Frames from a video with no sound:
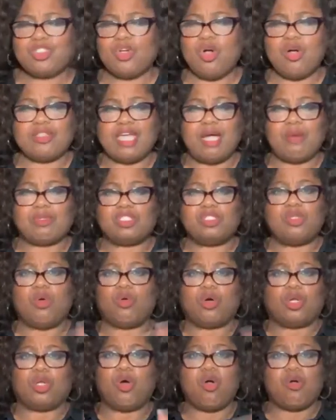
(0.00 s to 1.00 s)
I'm sure there
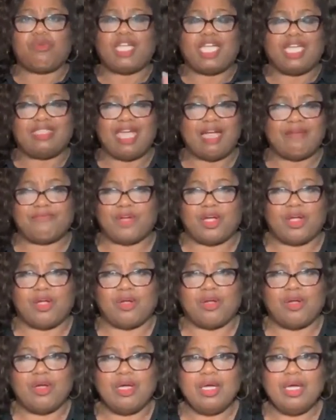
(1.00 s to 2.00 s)
was no glory in that
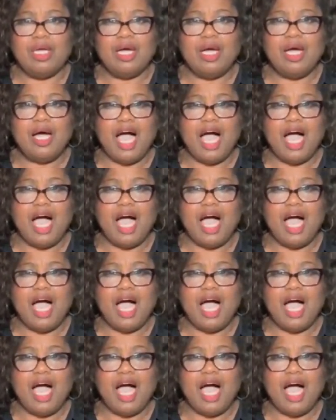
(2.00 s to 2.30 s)
for her.